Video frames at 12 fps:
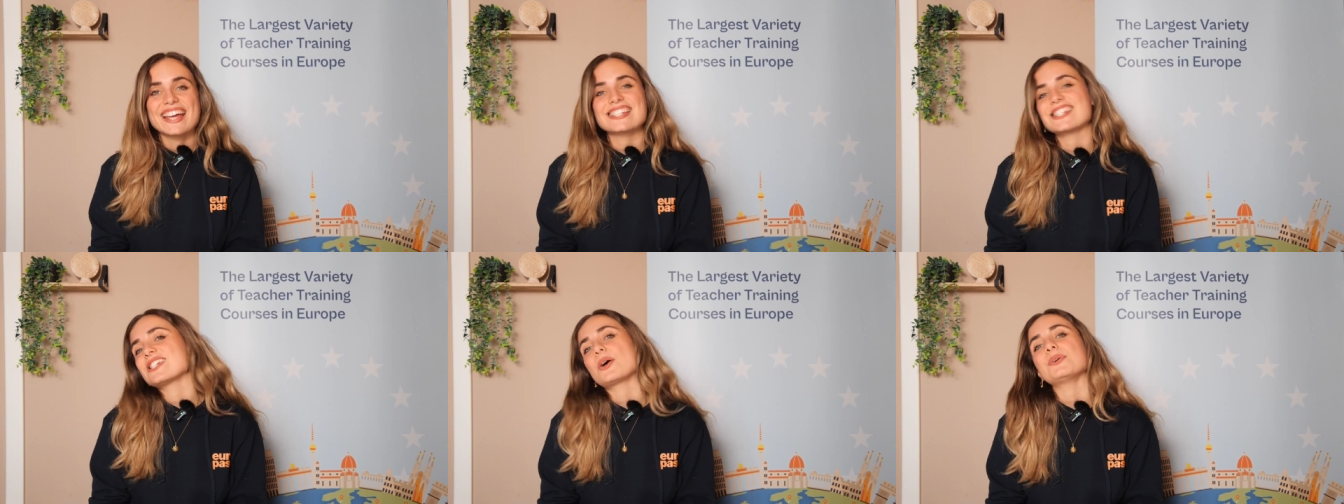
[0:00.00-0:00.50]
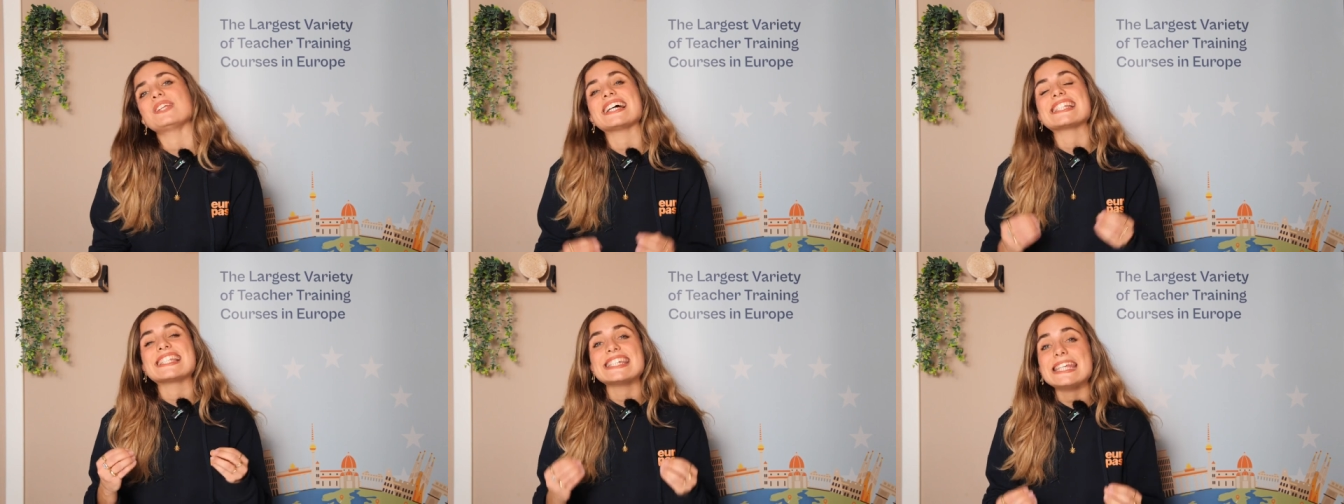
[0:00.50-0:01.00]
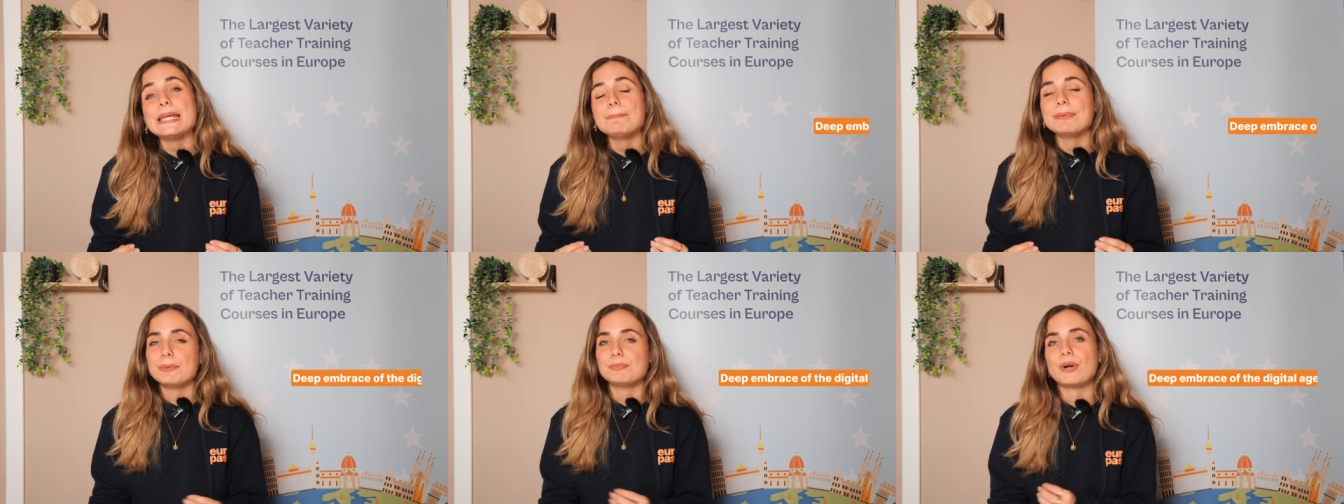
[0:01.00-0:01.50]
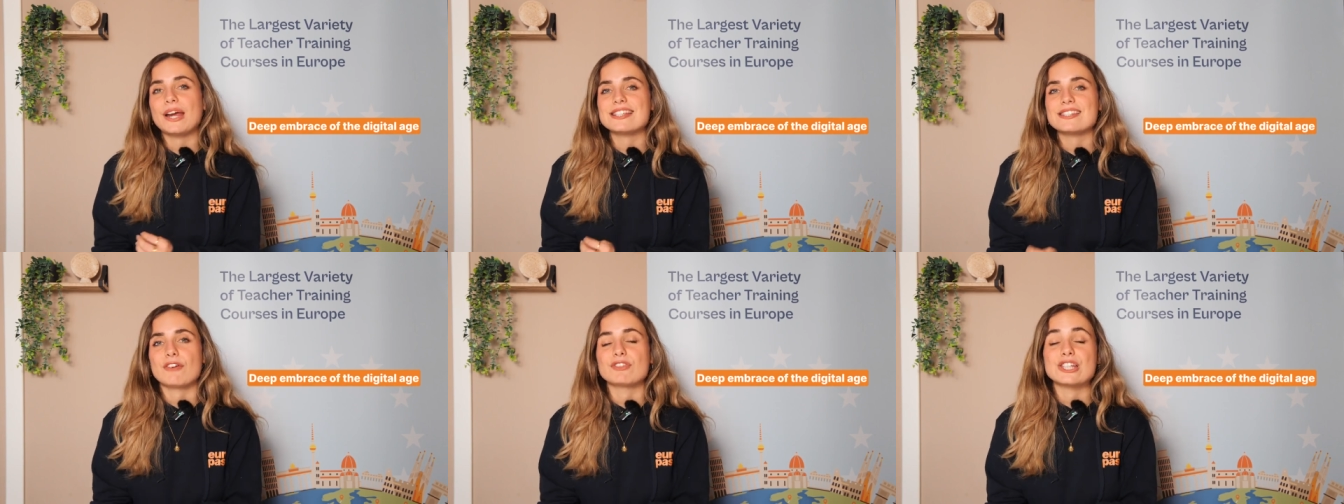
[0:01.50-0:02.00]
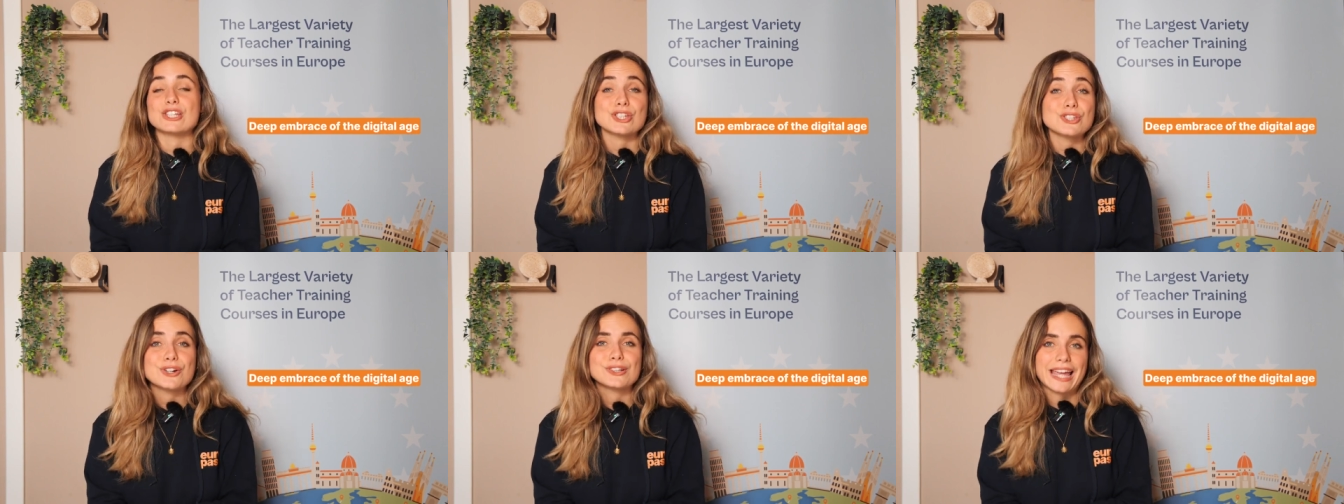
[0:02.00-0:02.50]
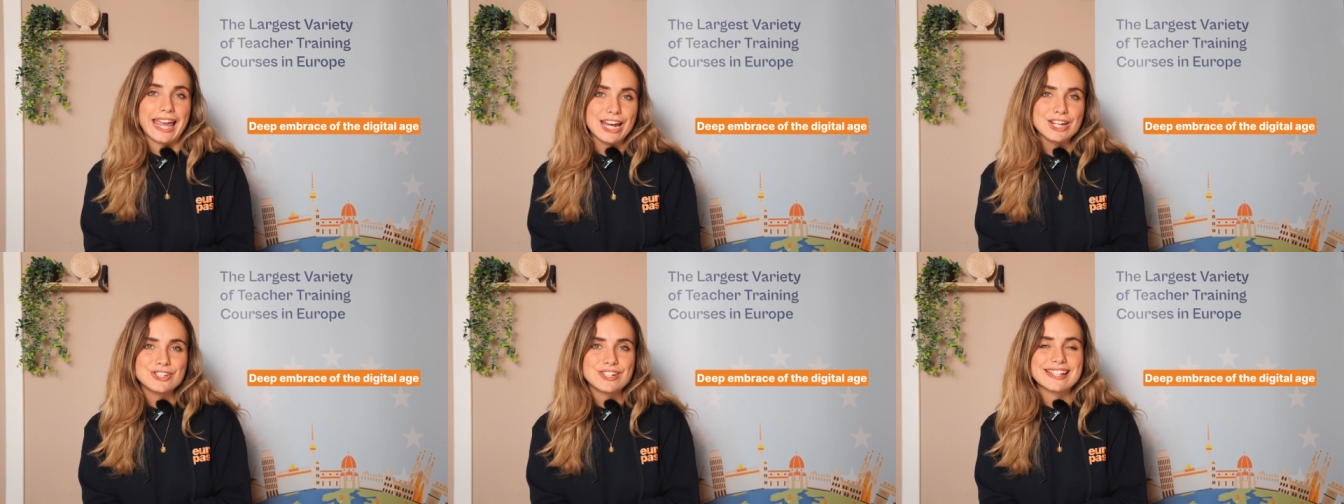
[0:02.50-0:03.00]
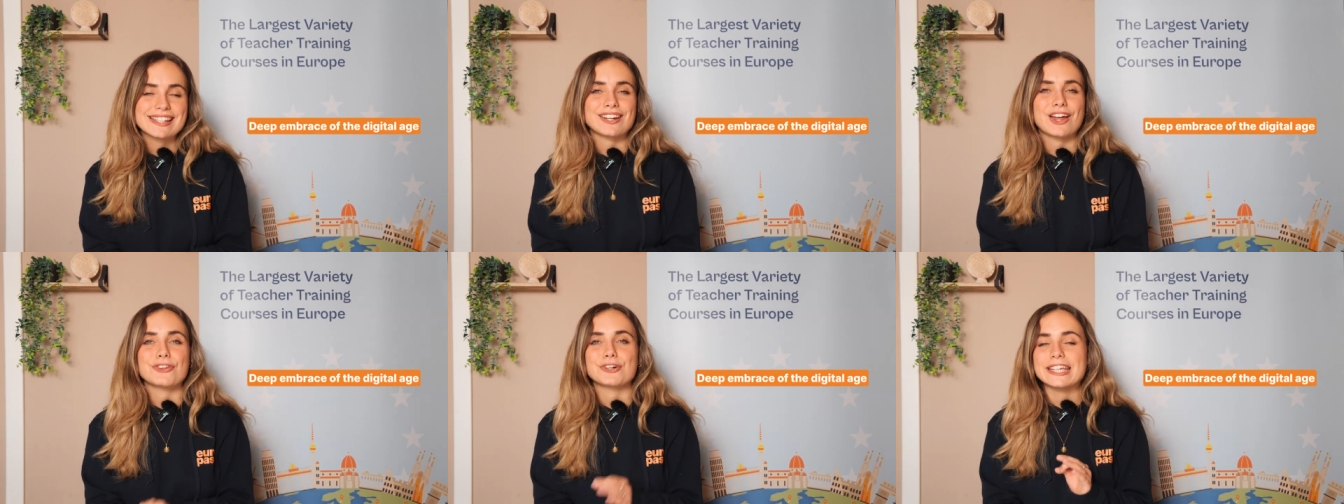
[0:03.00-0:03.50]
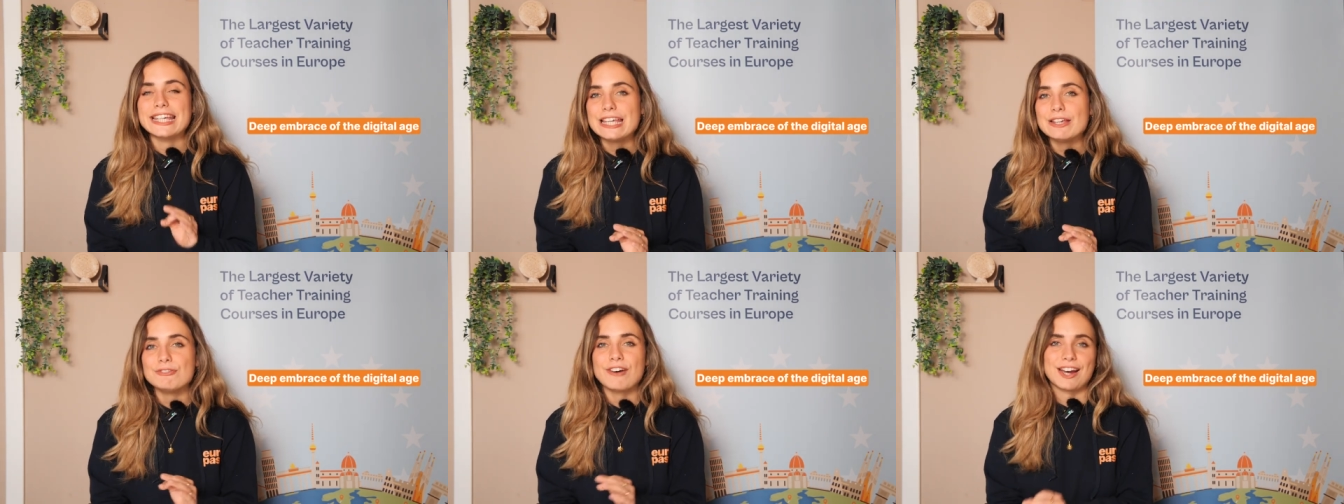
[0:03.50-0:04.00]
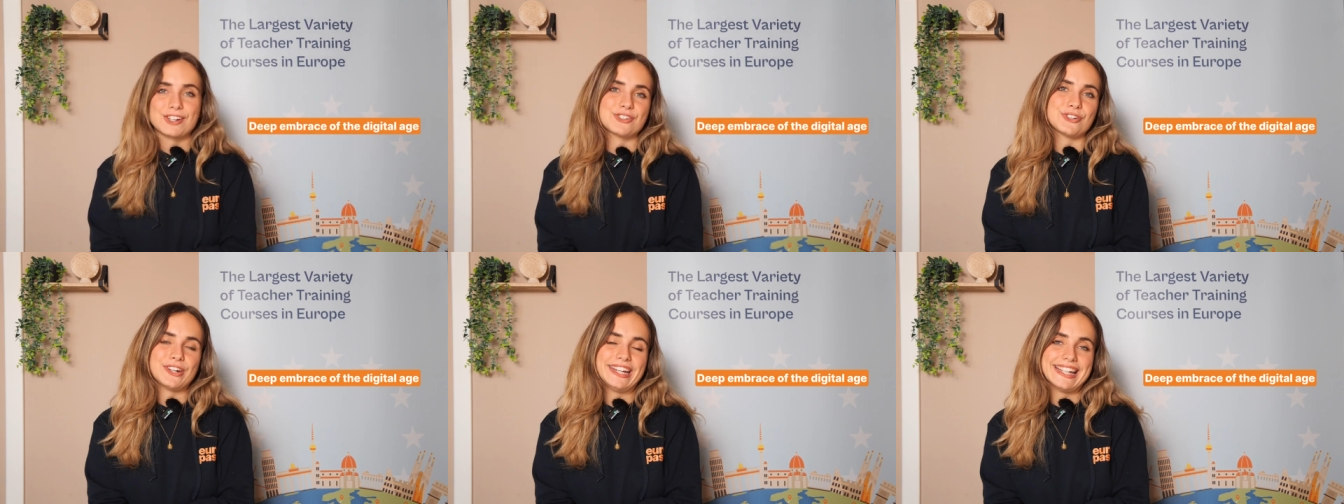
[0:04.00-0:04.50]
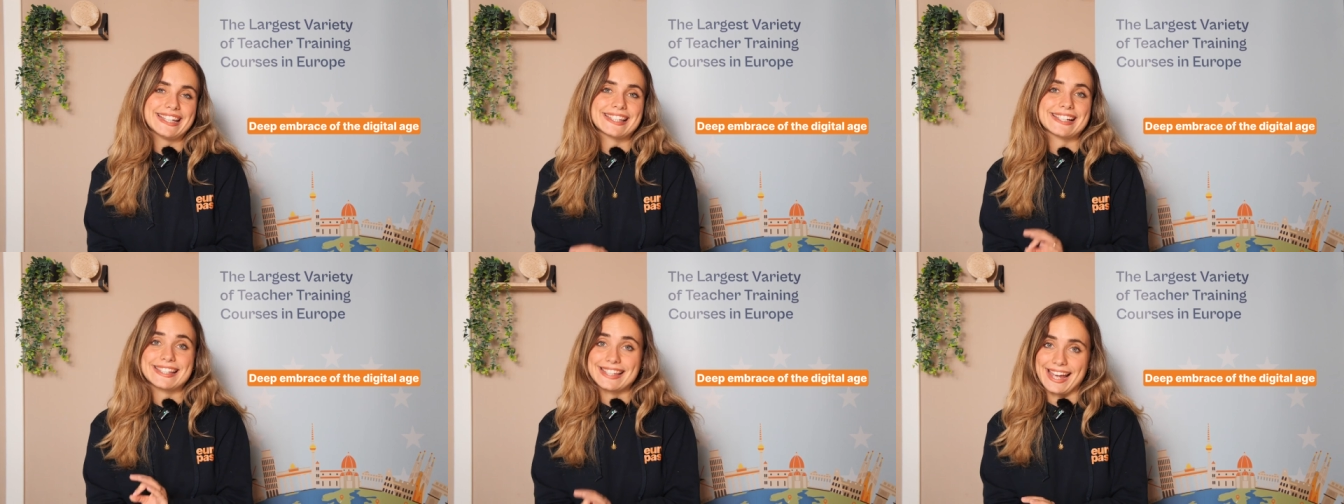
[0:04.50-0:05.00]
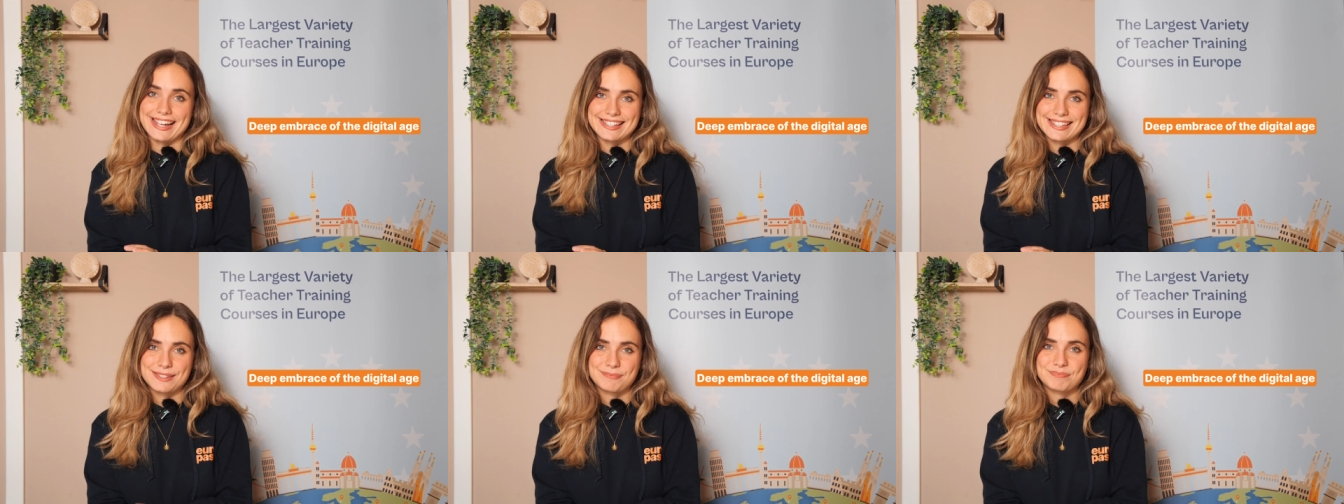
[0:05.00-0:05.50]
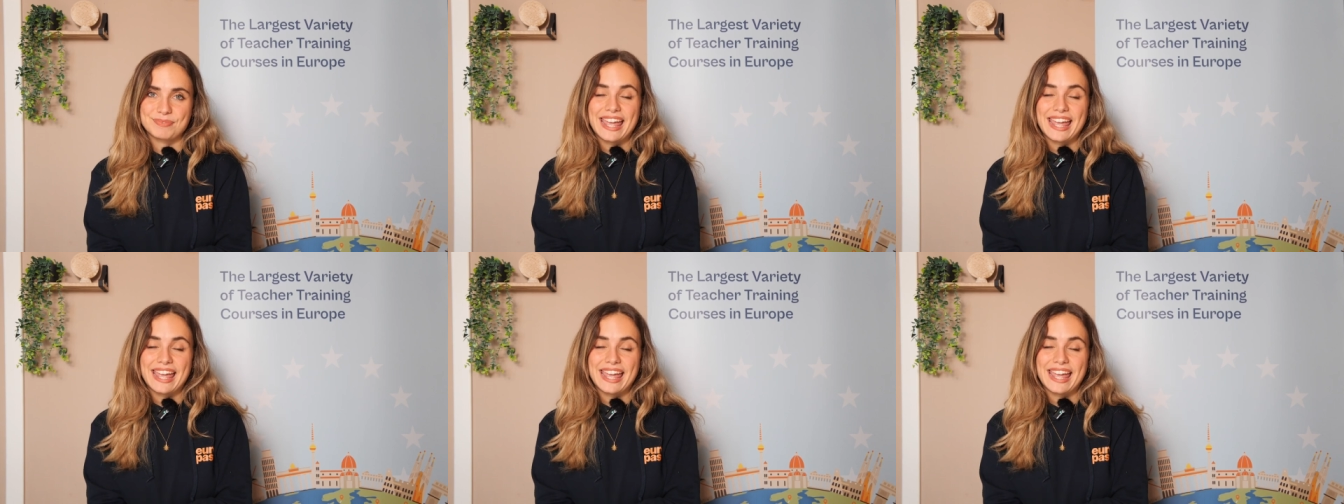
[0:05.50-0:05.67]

Estonia's deep embrace of the digital age is another key factor in its success.